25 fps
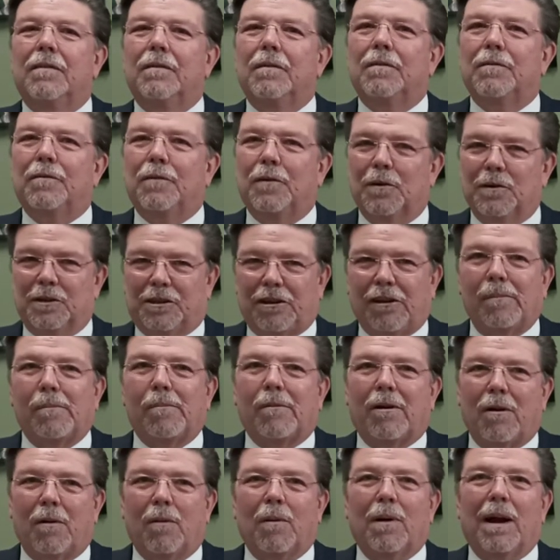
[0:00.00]
for some
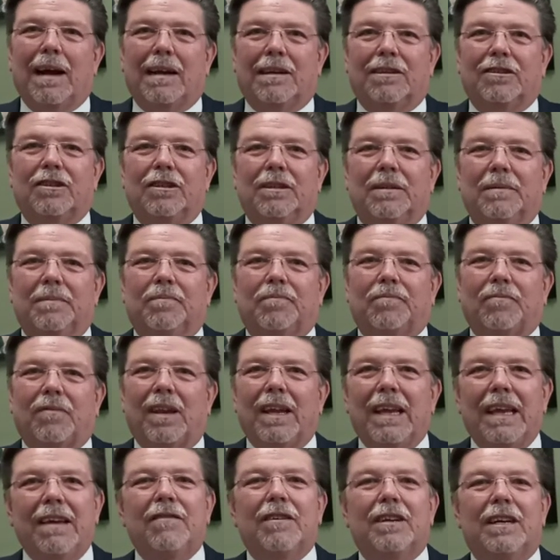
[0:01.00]
correction,
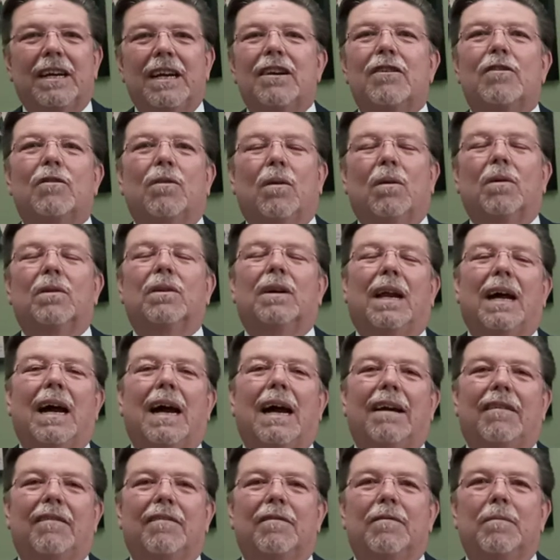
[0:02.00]
even in your own
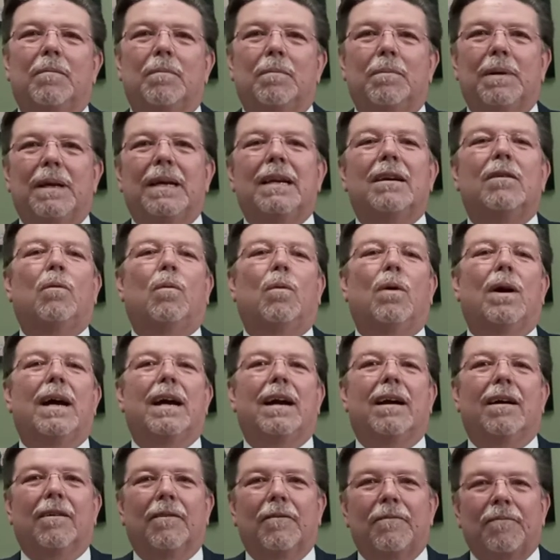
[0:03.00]
life, being
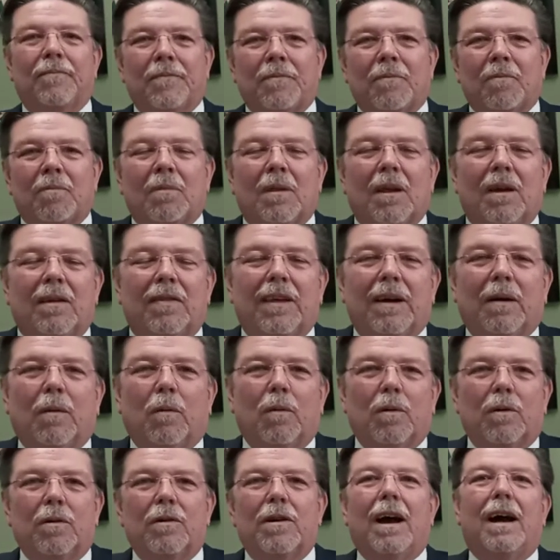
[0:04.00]
aware that
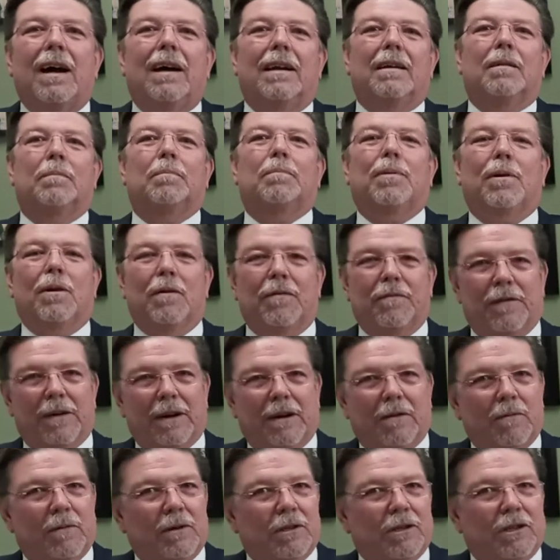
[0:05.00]
we're not
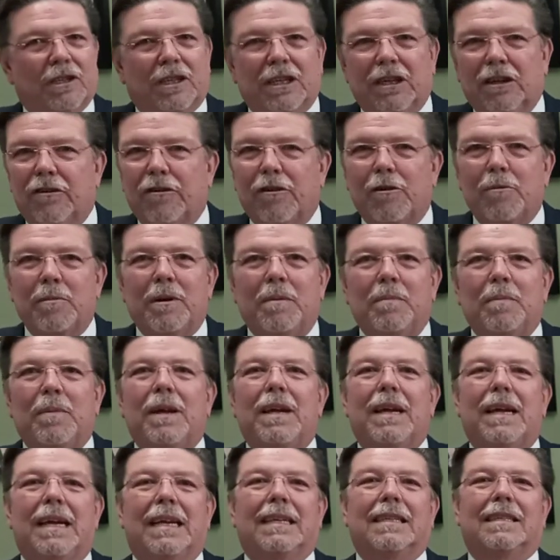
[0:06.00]
perfect. We're still human
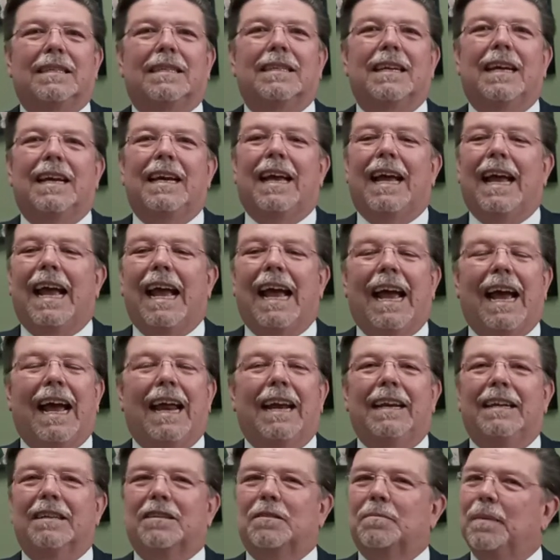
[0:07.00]
beings.
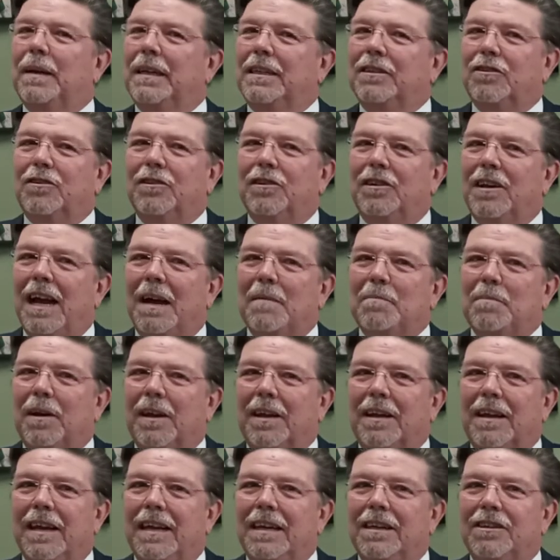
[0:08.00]
And this makes good
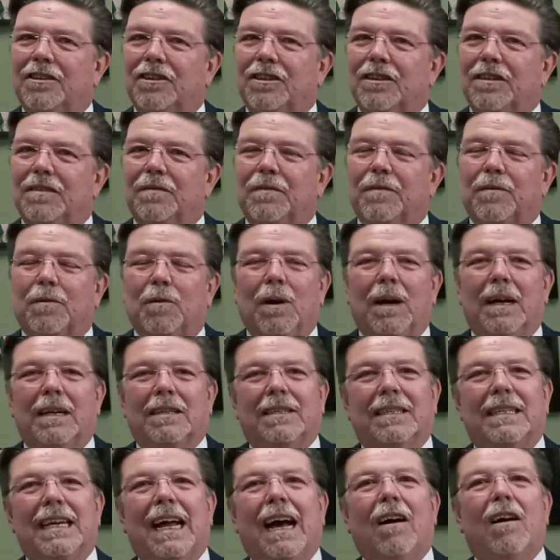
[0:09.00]
application for
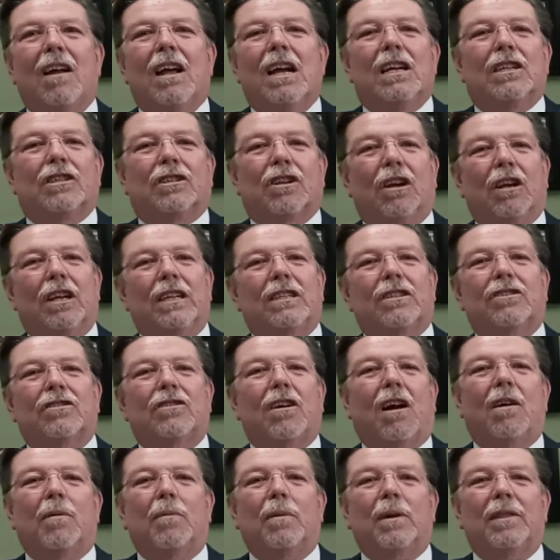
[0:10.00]
us. Now, so let's
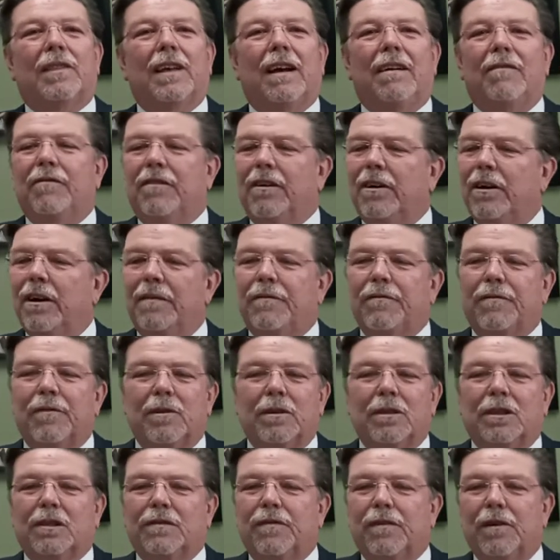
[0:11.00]
start with that very
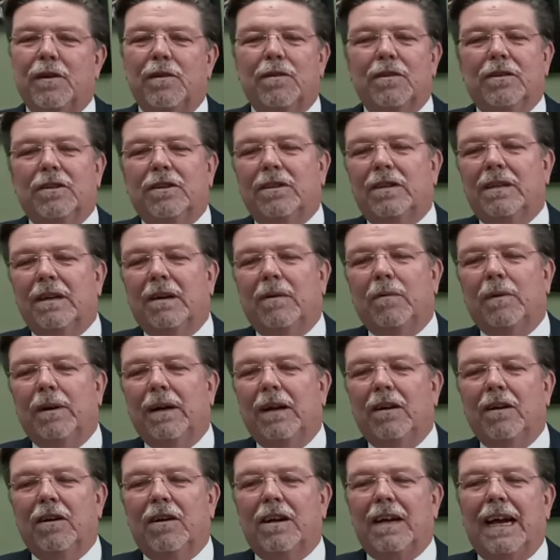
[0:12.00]
first verse that we
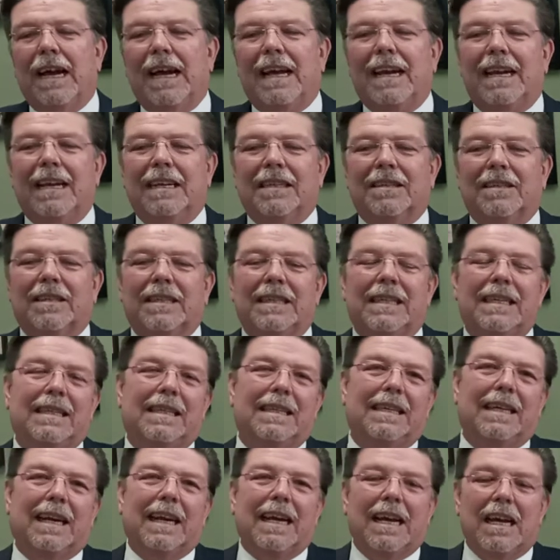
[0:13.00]
look at and see
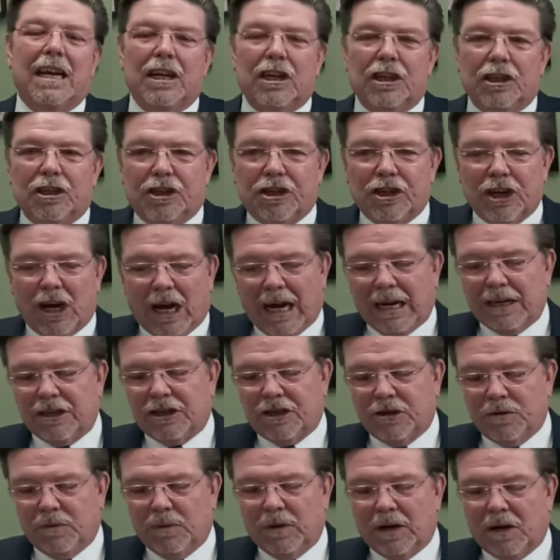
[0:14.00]
that
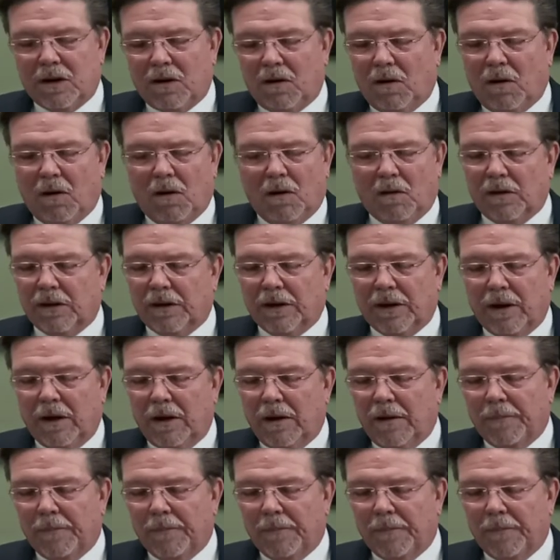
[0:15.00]
Joshua called